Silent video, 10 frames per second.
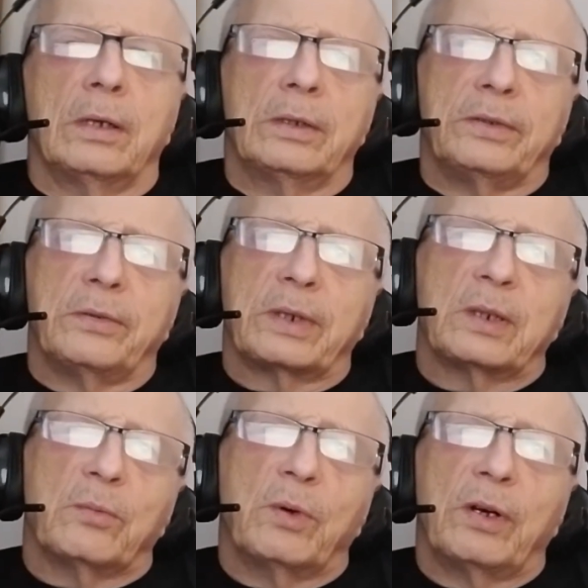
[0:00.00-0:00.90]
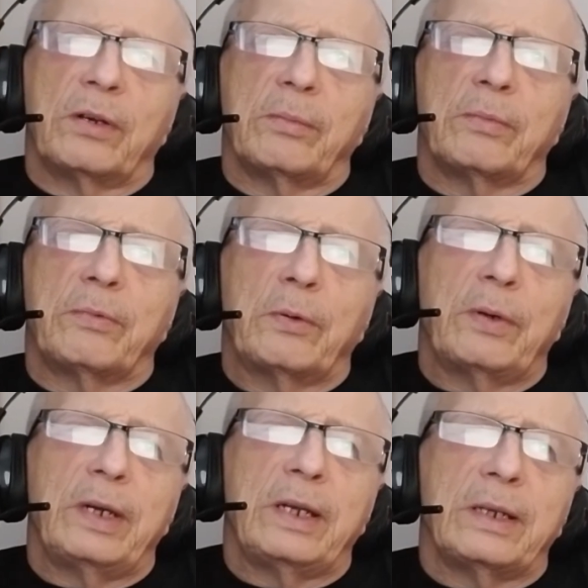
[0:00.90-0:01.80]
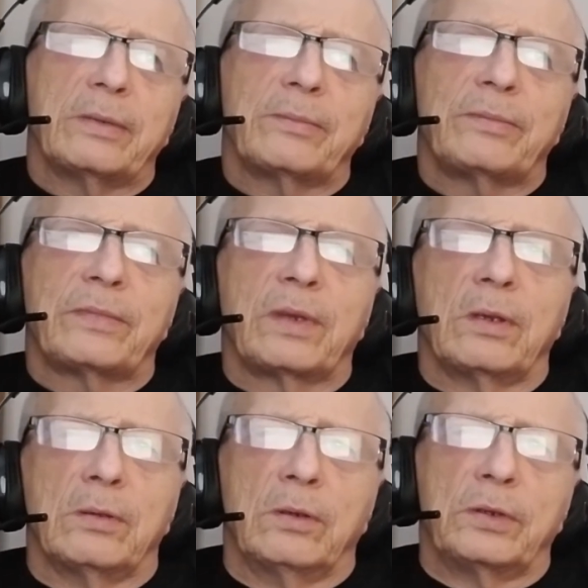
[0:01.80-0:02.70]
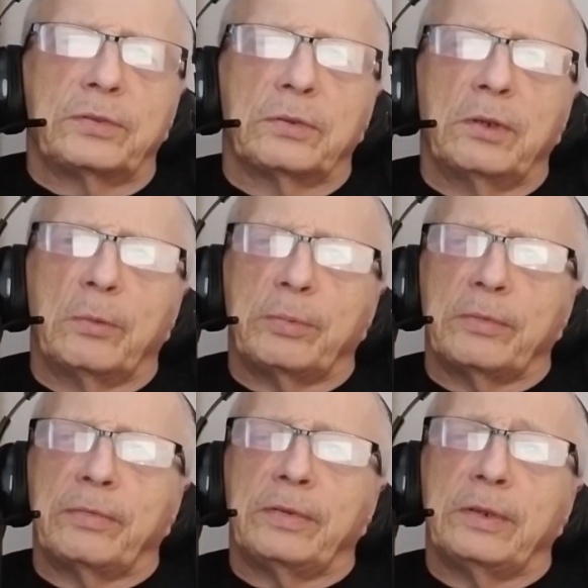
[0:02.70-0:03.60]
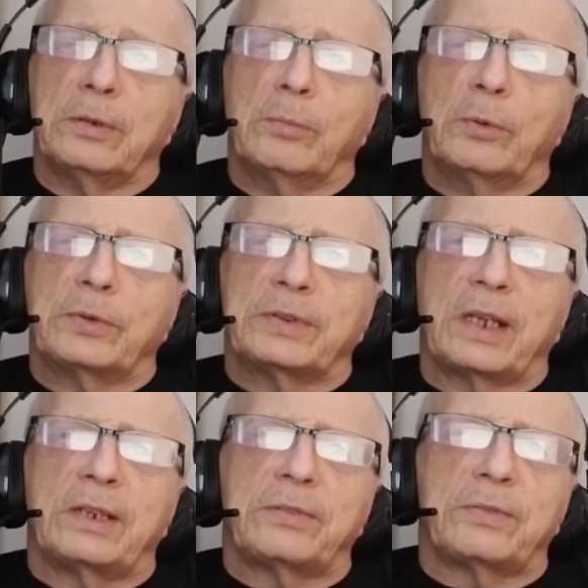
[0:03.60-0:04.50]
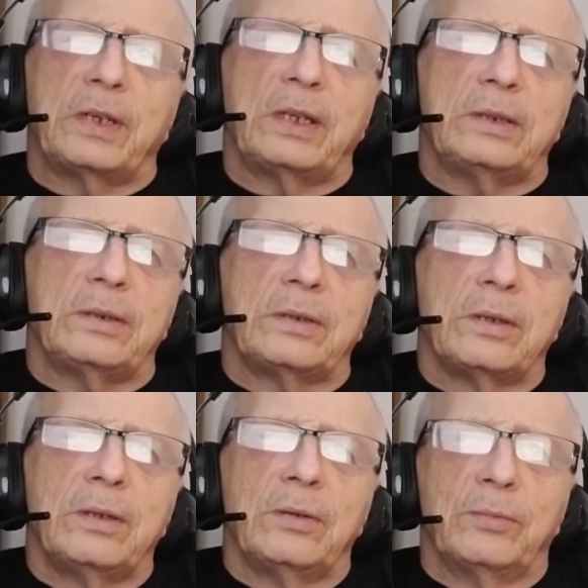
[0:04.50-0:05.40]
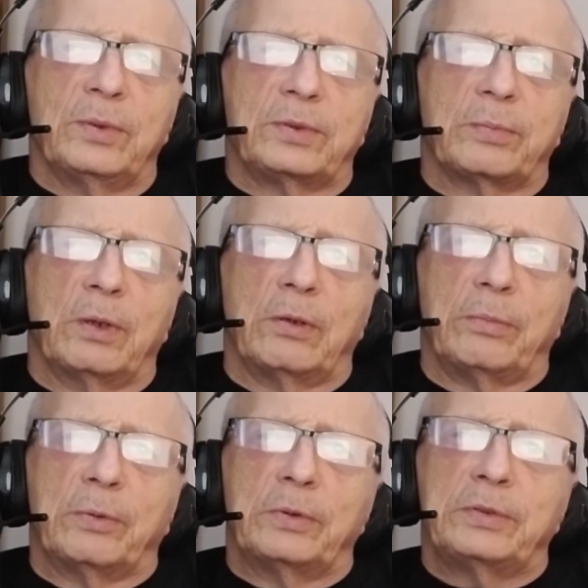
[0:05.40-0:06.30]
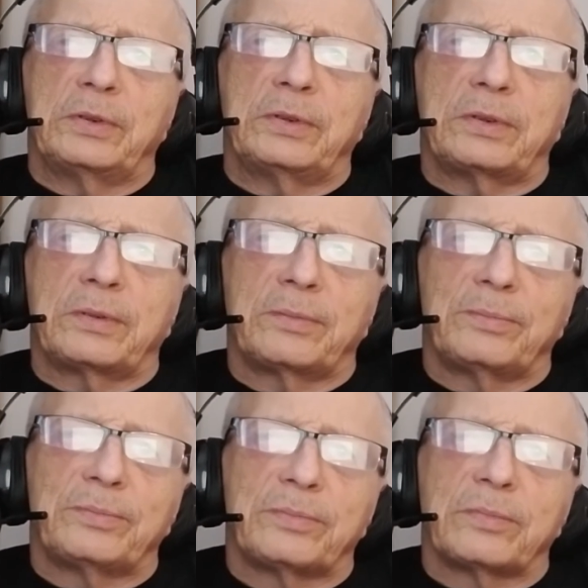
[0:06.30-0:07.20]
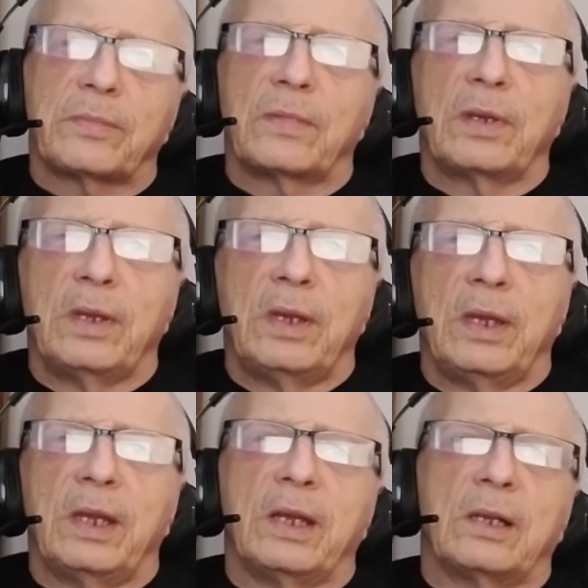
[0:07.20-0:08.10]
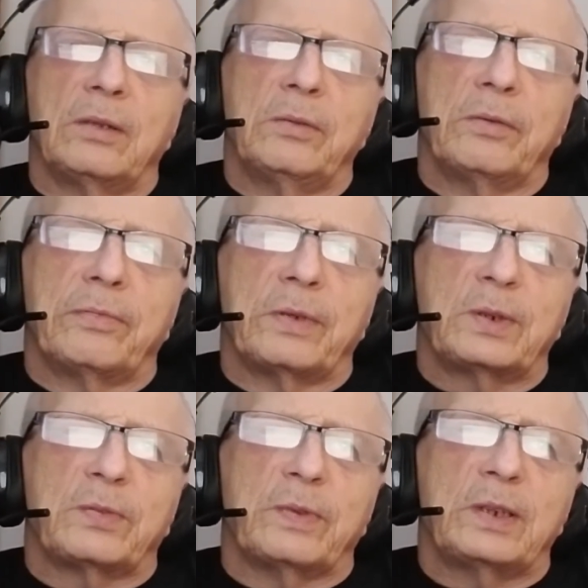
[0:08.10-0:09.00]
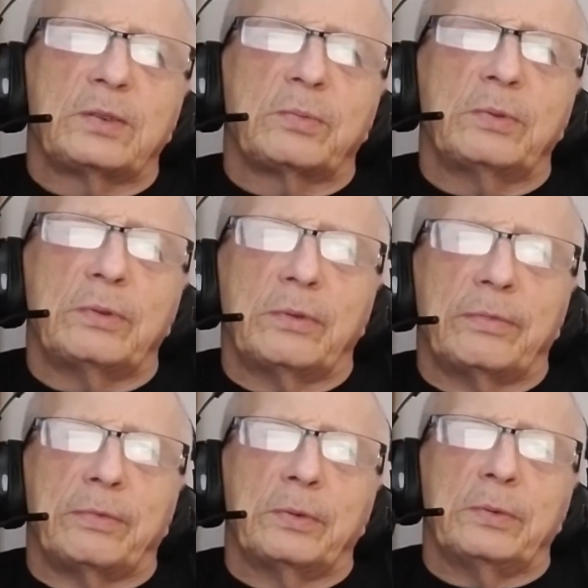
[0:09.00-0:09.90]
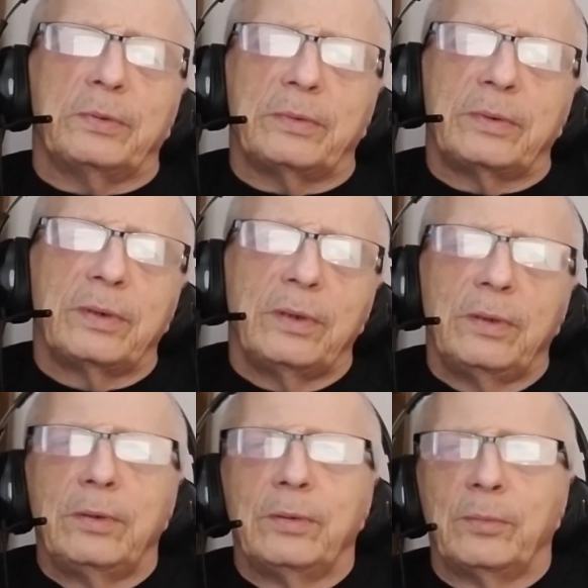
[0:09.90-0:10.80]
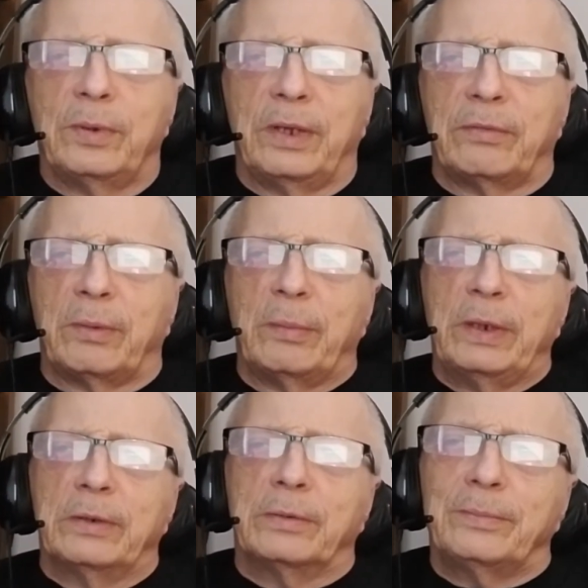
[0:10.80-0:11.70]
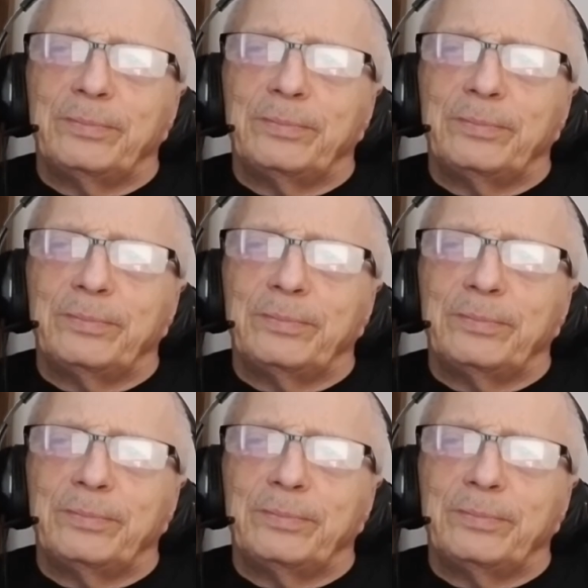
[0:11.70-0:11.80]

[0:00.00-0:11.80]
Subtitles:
Drinking water before eating also help you feel more satisfied with smaller portions. Include a fresh vegetable or fruit with every meal.